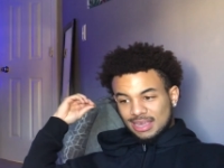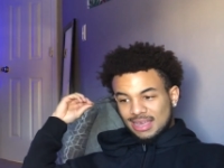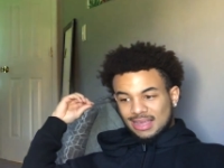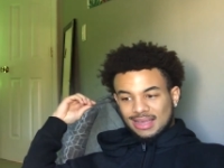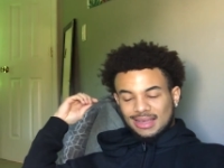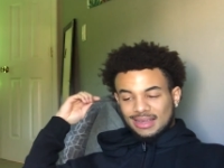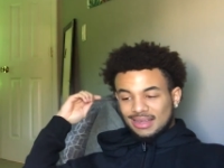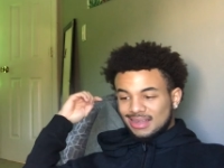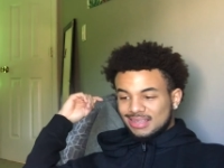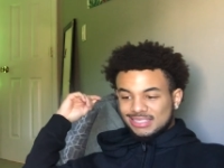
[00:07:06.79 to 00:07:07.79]
Ah,
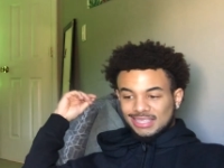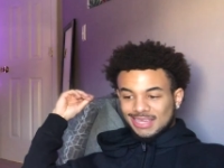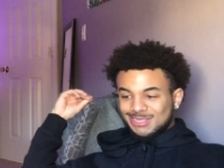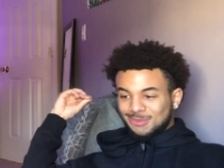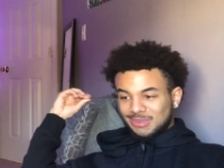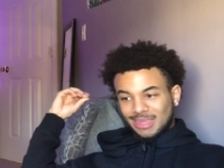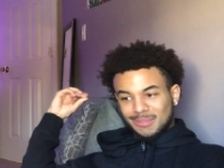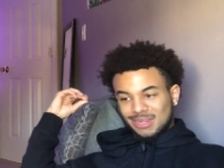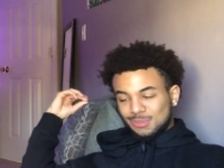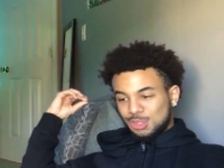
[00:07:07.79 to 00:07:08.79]
see, that's the one thing about
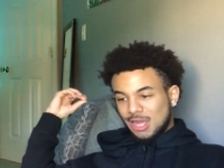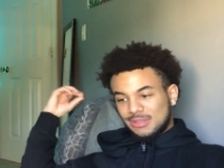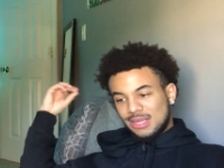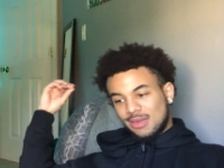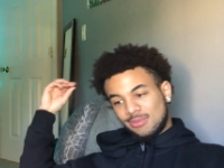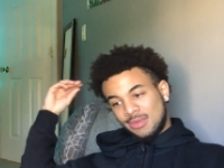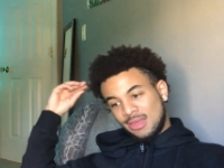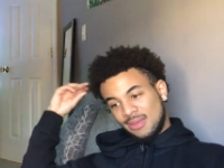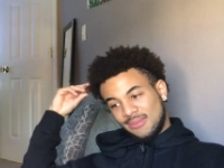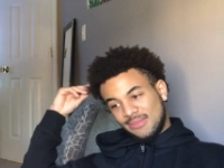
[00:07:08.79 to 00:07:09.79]
them drop tops,
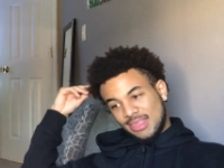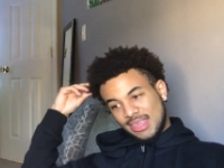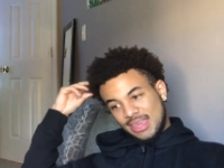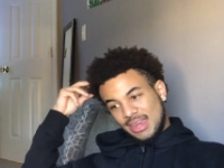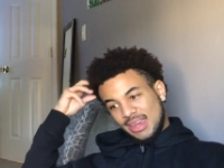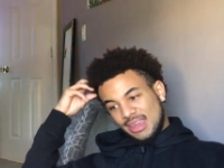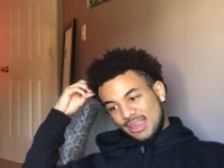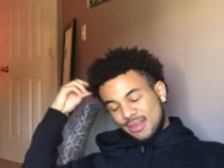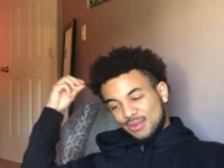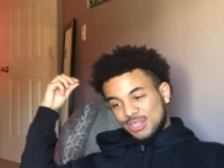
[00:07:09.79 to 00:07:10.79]
man.
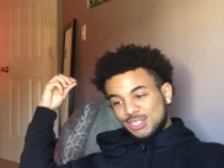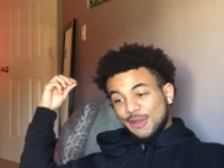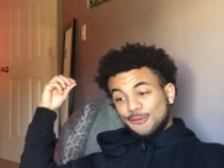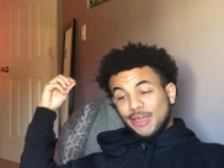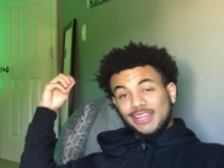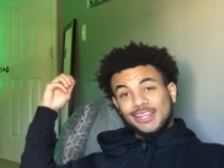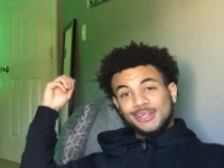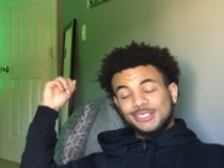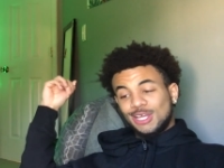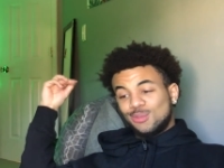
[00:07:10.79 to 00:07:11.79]
It started raining or
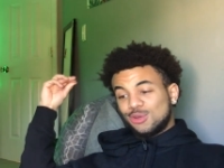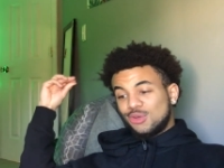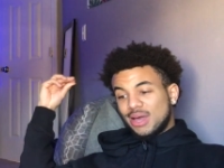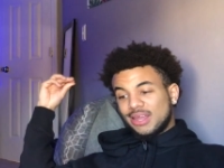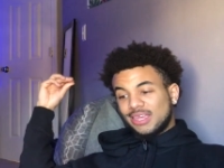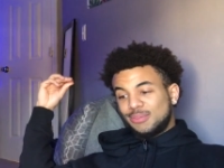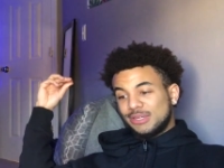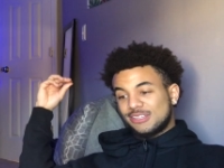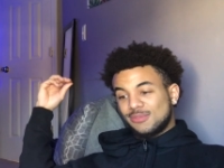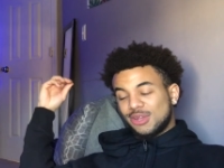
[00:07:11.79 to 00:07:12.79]
something, or you gotta put
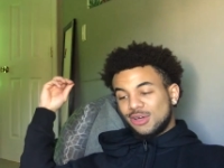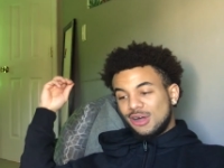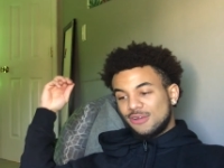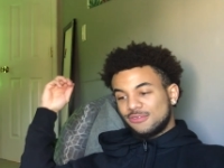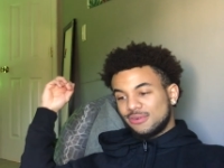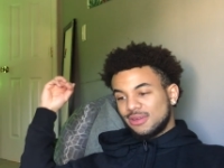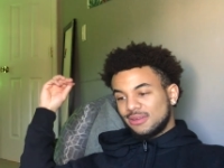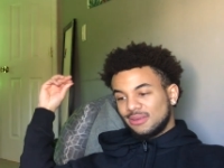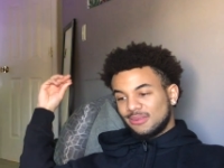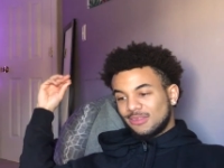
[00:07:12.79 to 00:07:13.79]
something in the car for real.
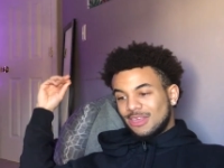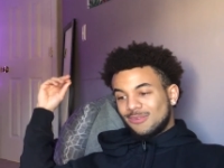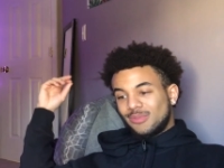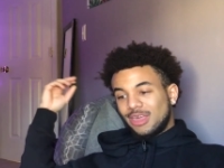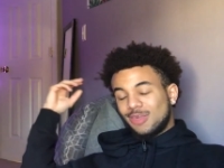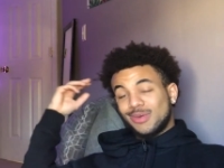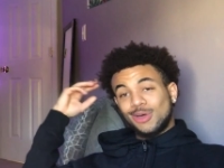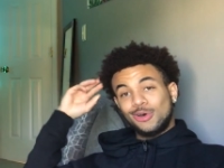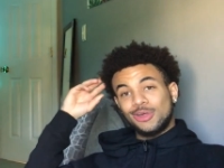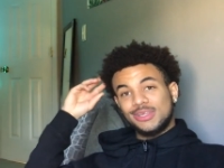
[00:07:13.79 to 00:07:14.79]
Man, you better
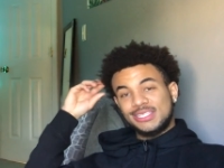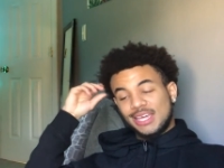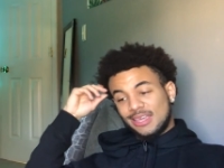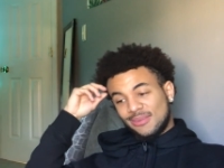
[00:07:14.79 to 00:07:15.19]
hold on tight.